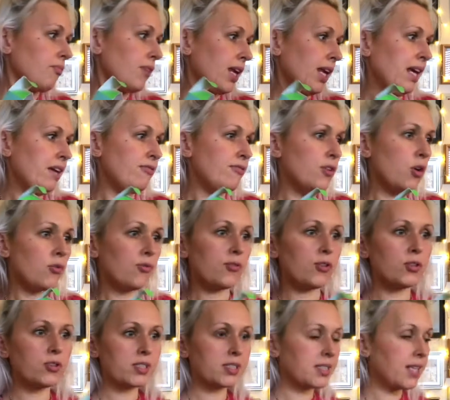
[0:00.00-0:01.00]
If not for
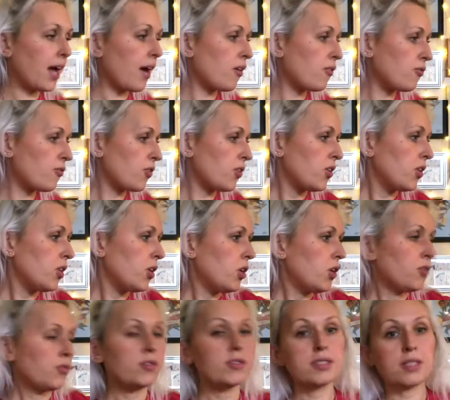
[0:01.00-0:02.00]
yourself,
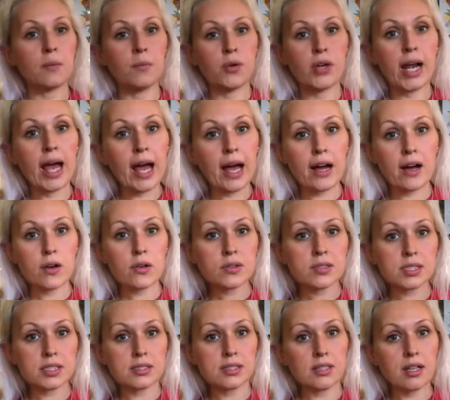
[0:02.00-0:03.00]
for someone else
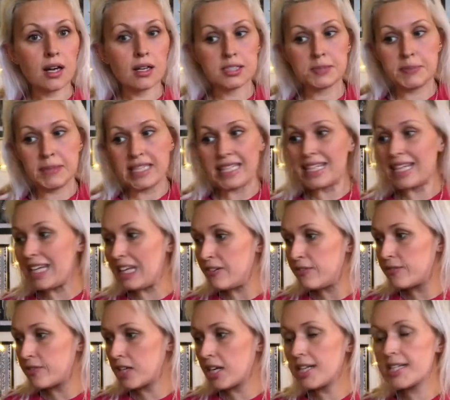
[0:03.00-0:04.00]
as a last minute
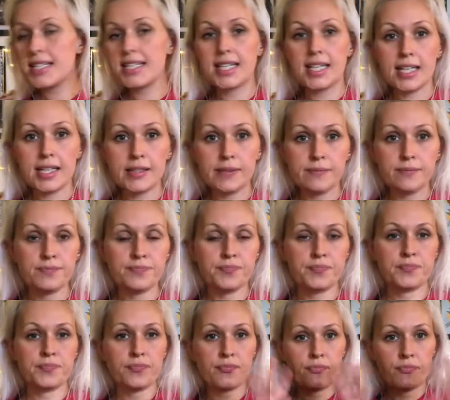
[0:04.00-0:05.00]
gift idea.
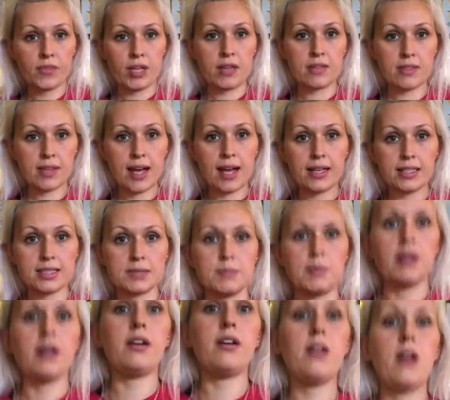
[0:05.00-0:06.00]
That is
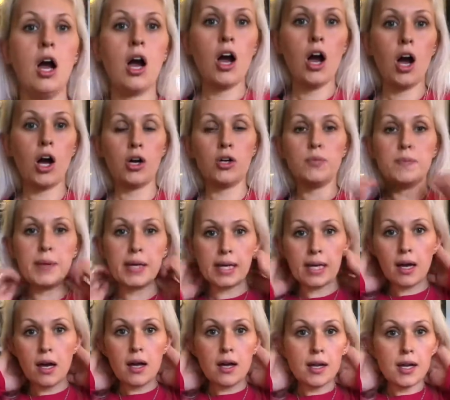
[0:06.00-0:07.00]
my
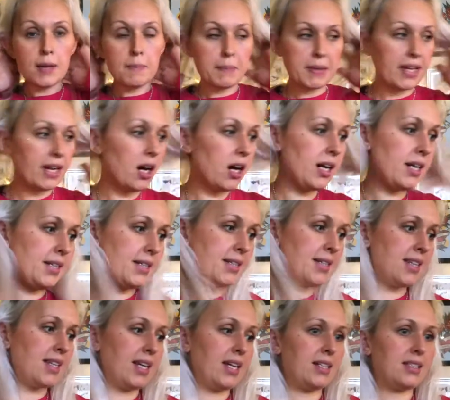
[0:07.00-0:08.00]
hoping behind
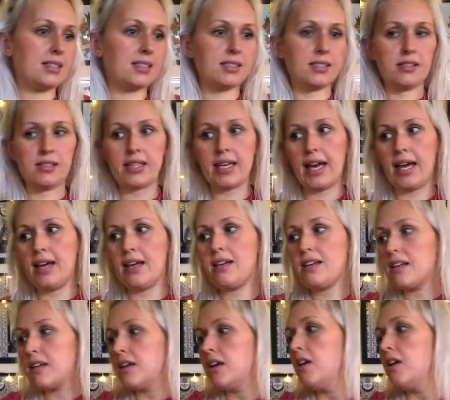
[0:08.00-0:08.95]
this, okay?